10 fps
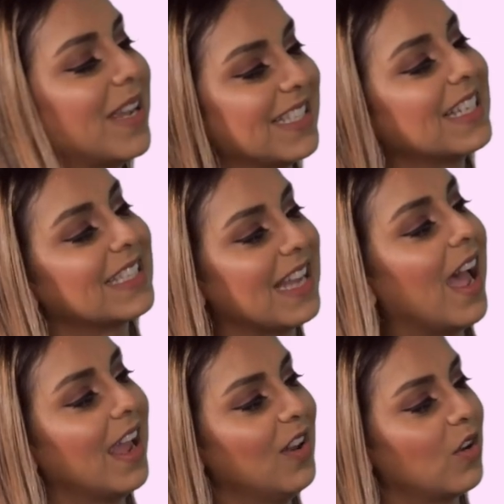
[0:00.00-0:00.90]
Basic
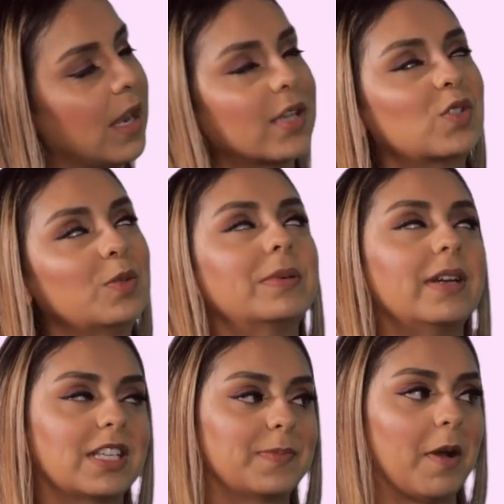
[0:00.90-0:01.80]
style or like super
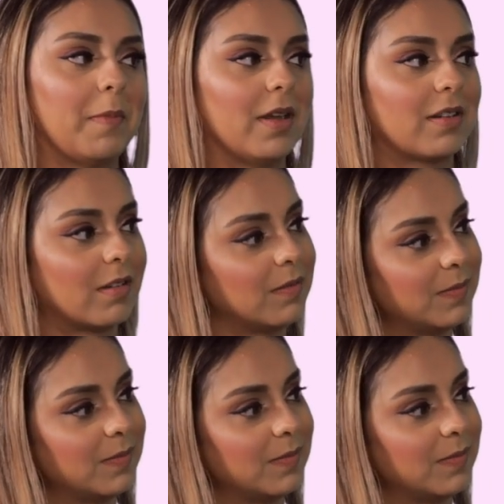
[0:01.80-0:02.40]
experimental?